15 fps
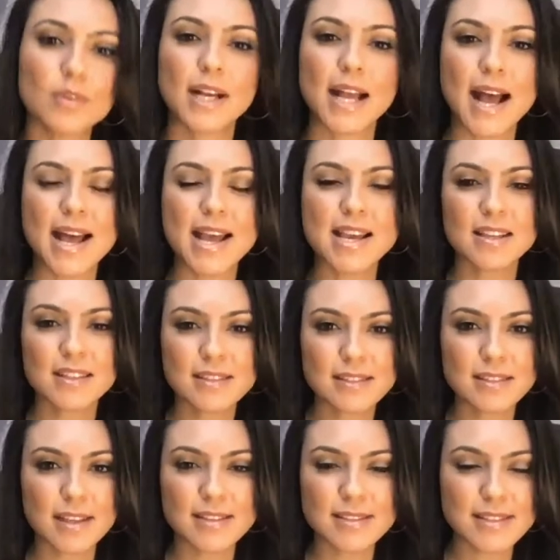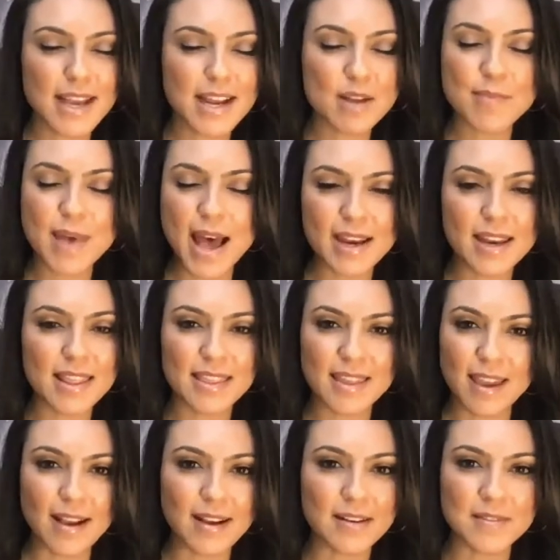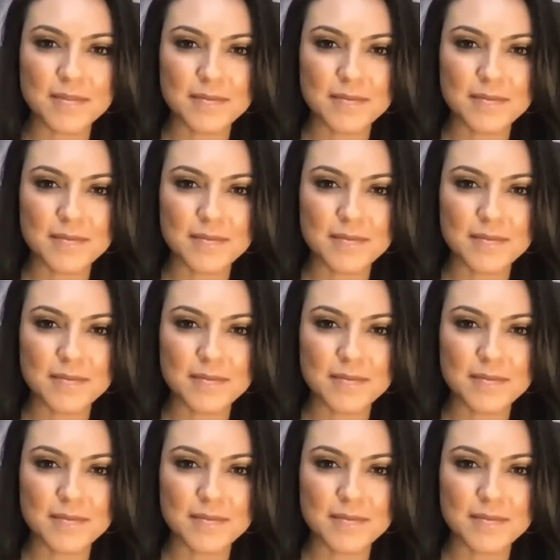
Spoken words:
guys. It's not a bad thing.